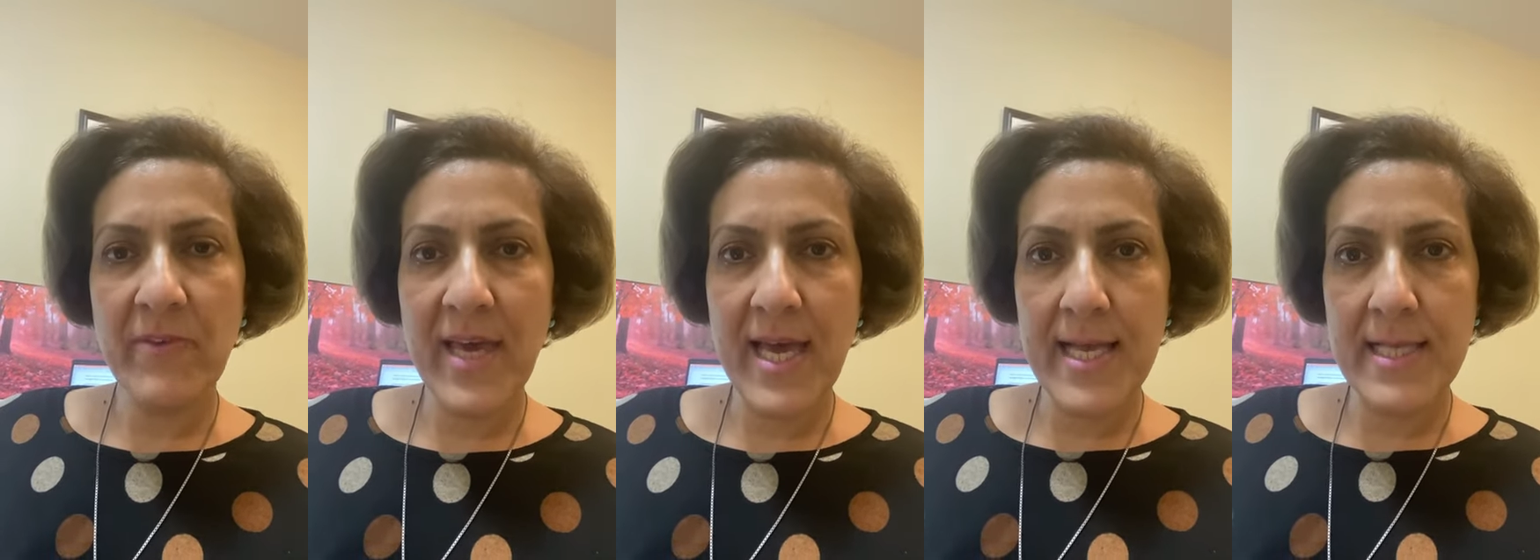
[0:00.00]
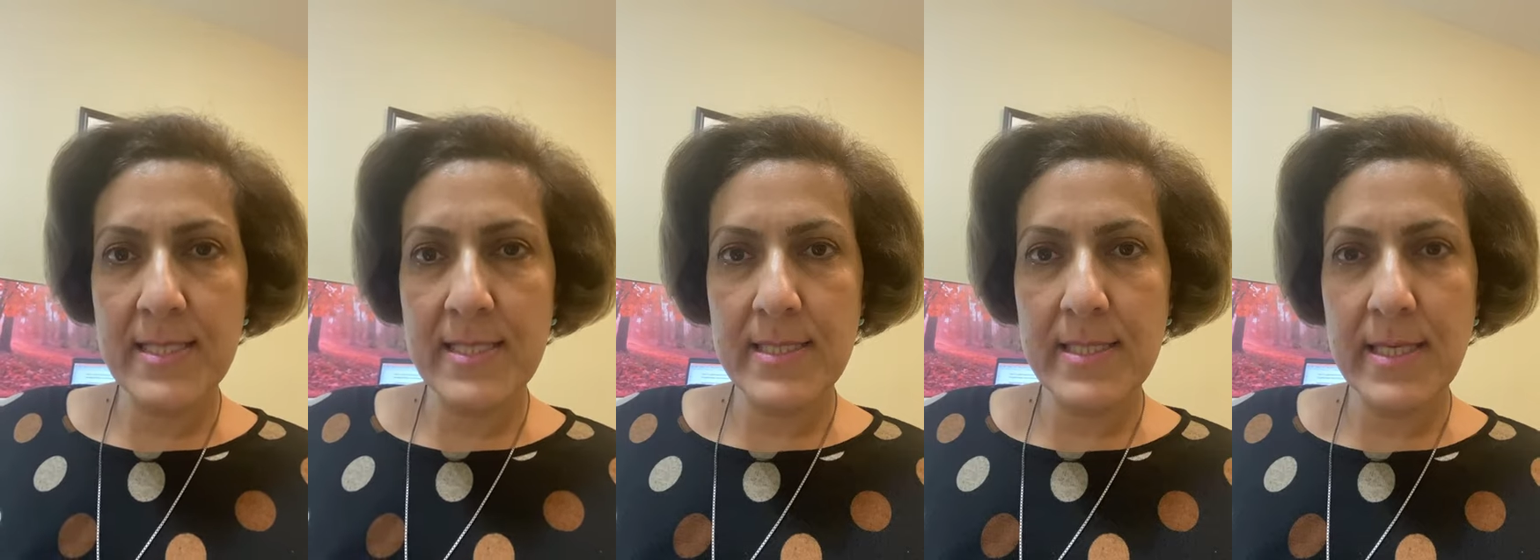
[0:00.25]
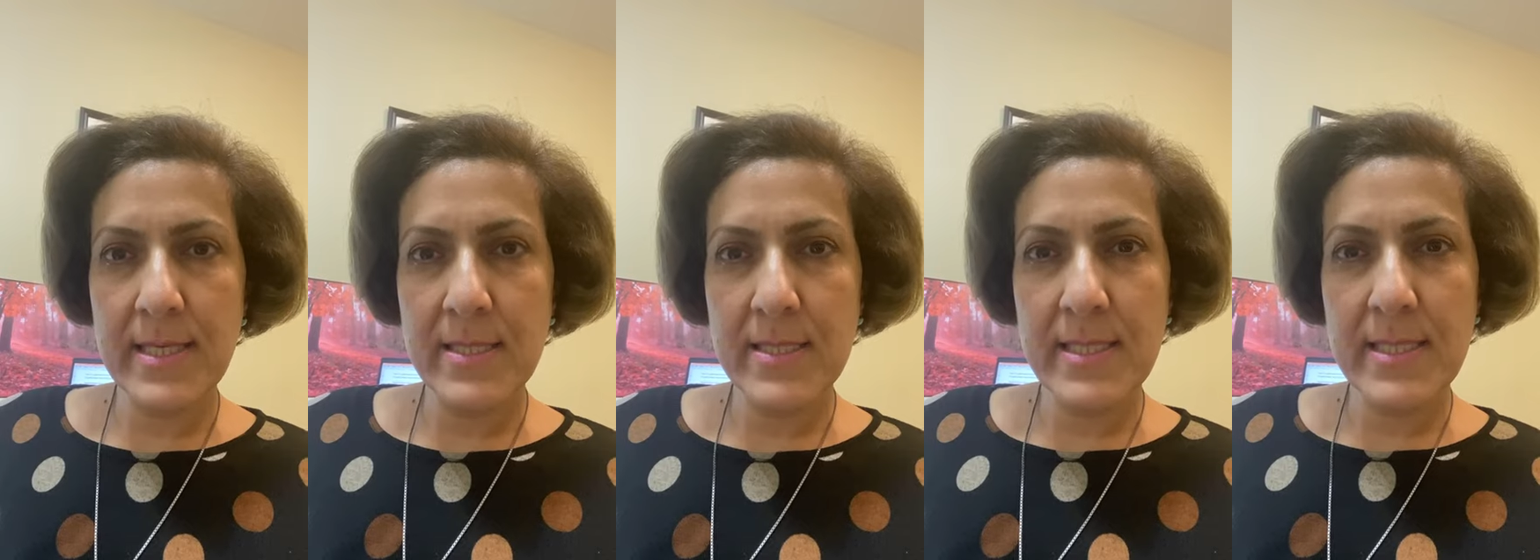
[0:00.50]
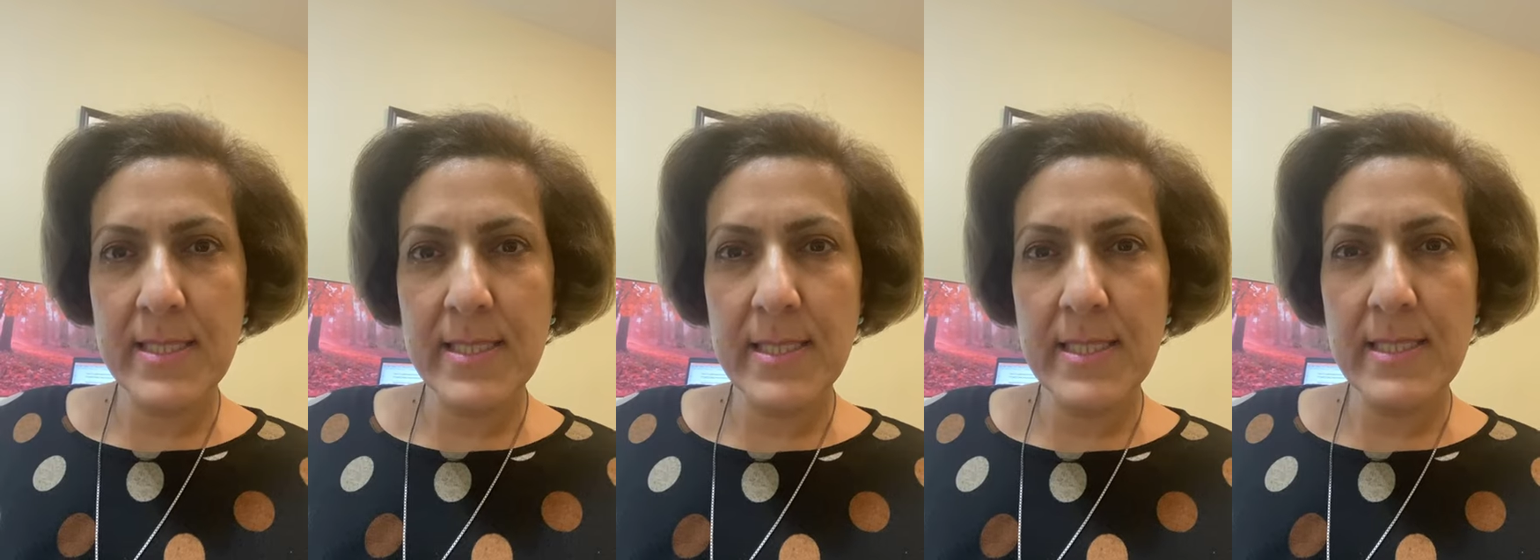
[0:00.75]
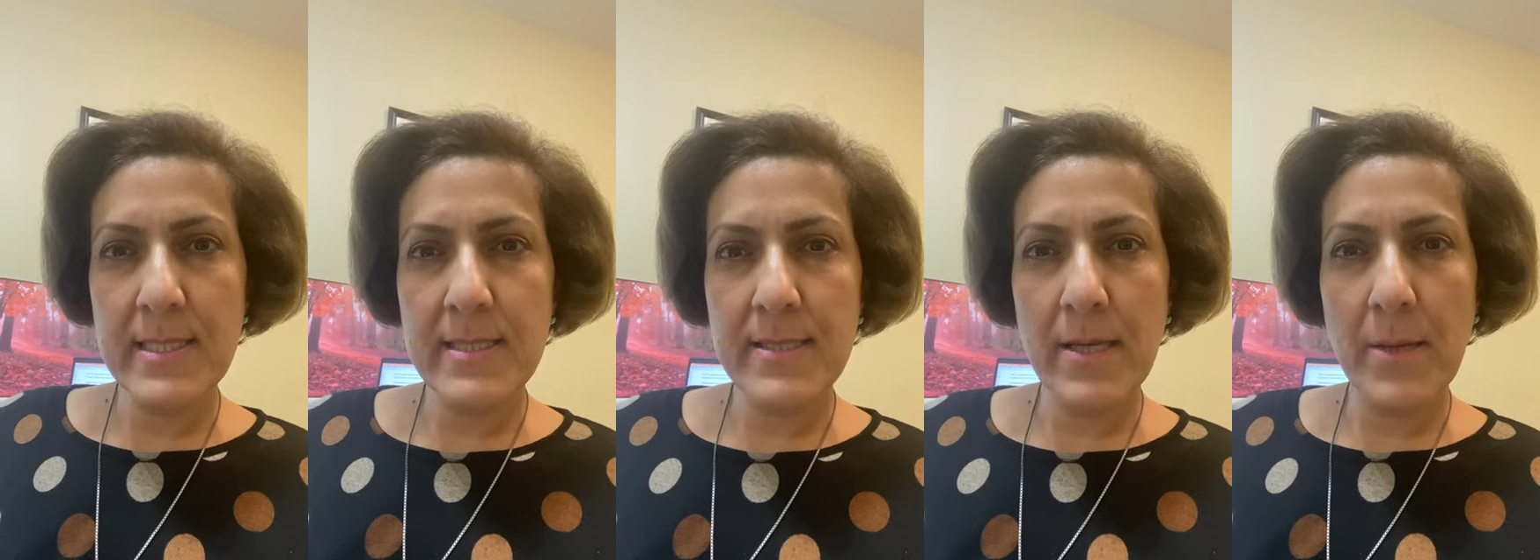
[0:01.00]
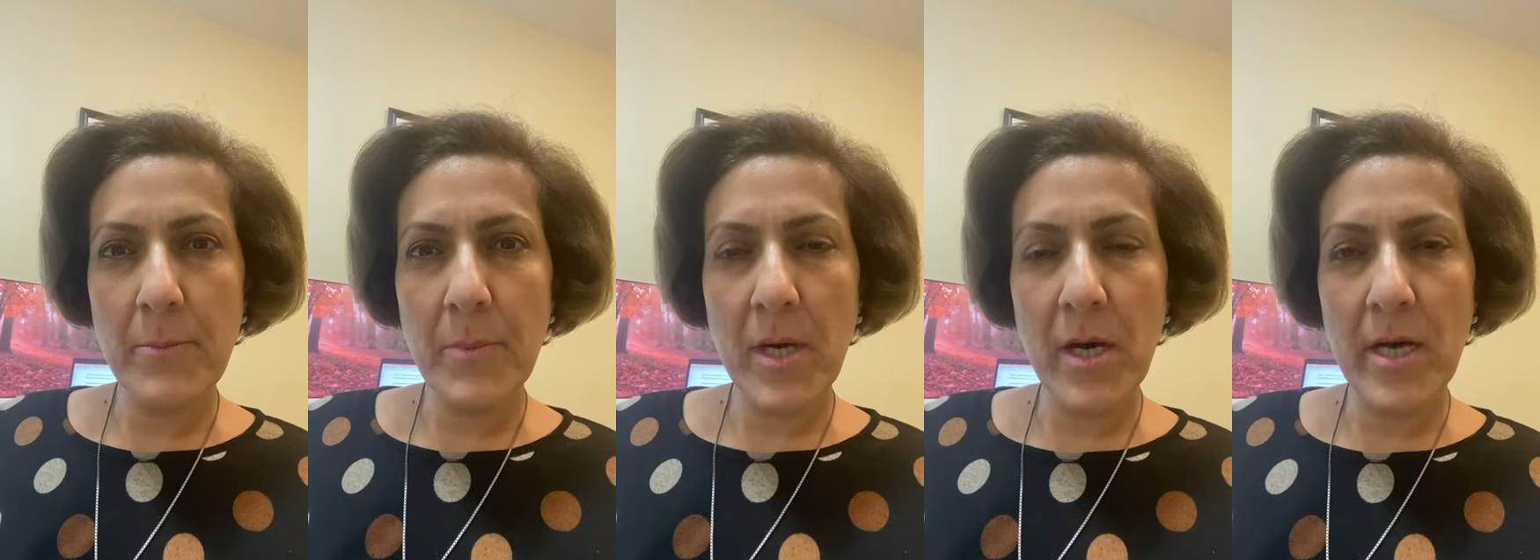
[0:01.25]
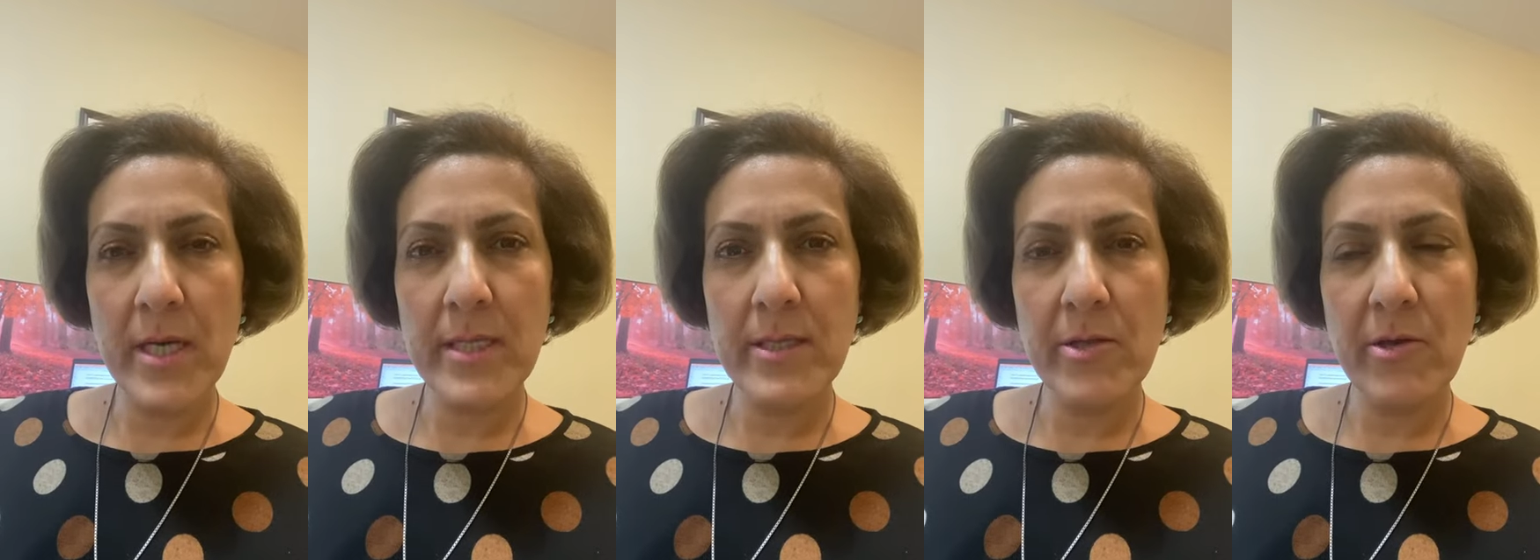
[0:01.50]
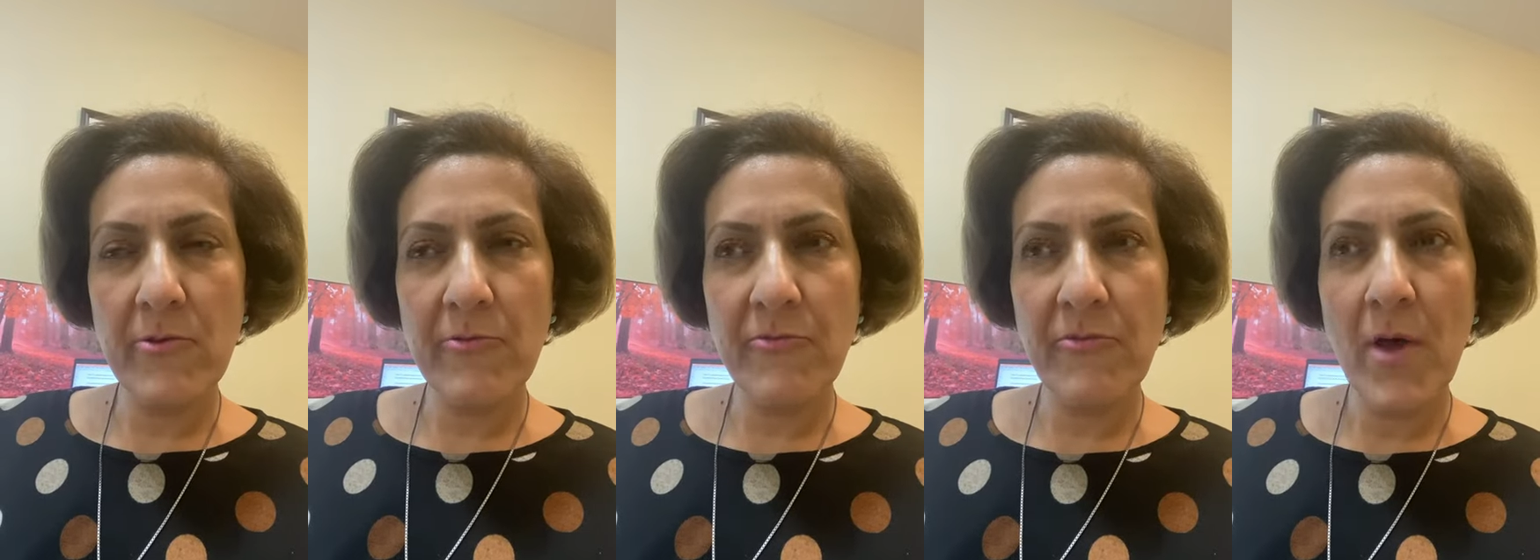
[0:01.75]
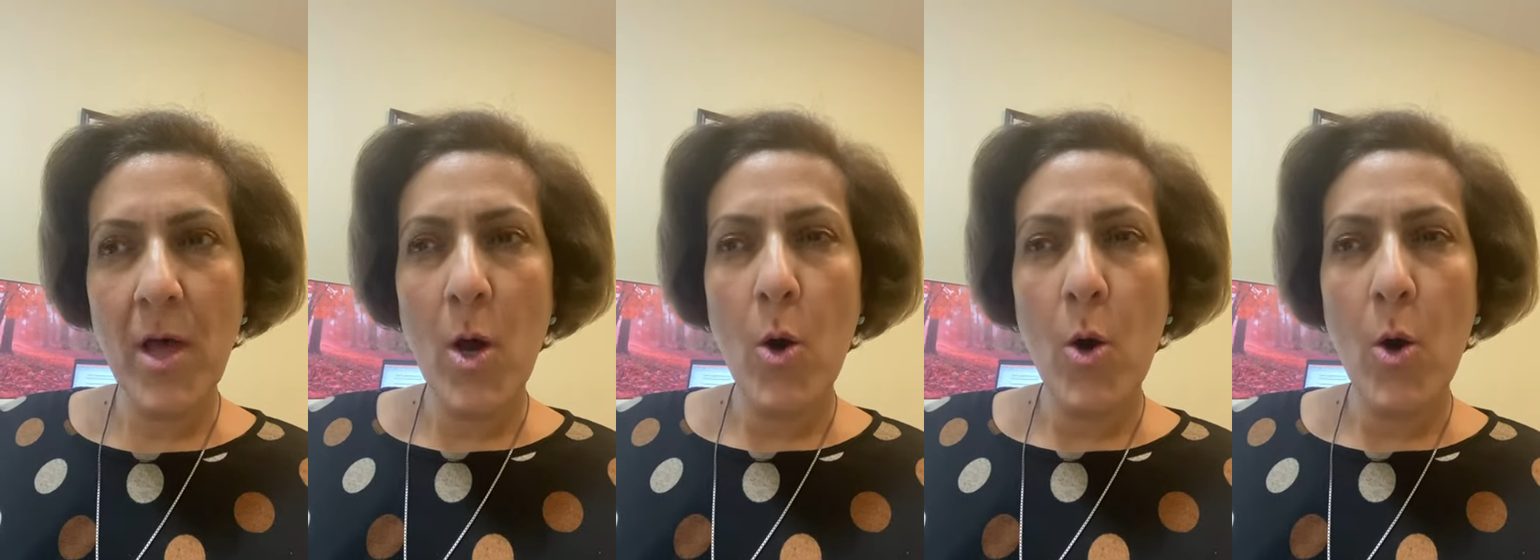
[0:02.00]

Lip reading: cancer see some kind of